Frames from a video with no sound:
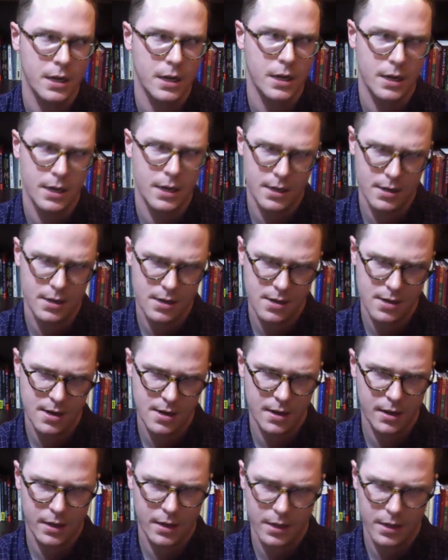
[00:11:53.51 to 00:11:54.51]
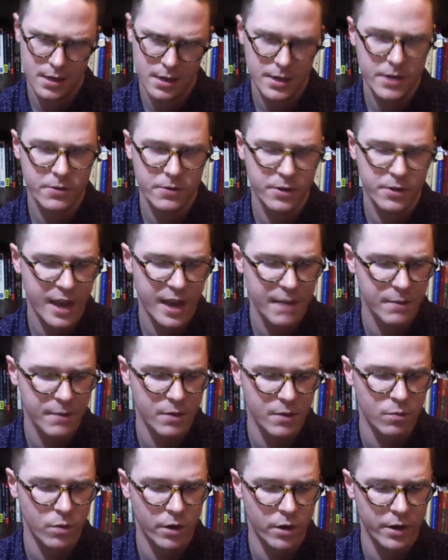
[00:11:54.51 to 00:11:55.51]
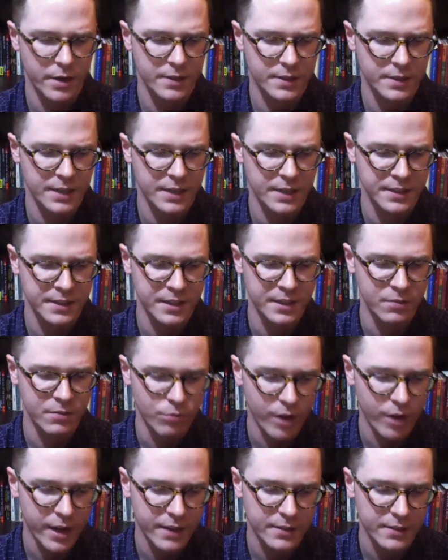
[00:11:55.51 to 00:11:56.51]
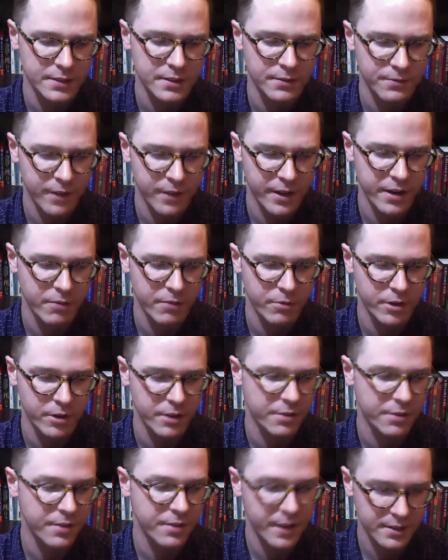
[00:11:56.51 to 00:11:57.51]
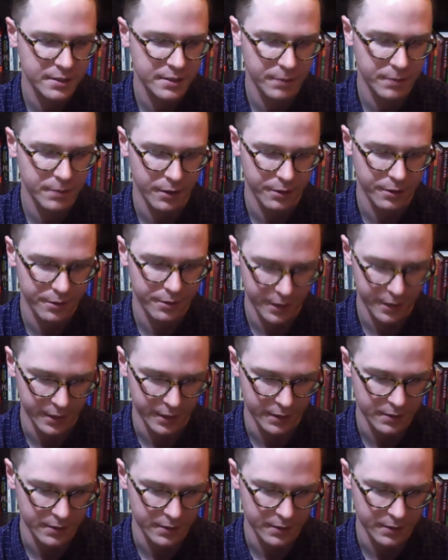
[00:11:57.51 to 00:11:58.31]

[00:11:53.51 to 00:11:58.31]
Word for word: uh, Neil Gaiman, where he says that he writes to find out what he thinks about a thing.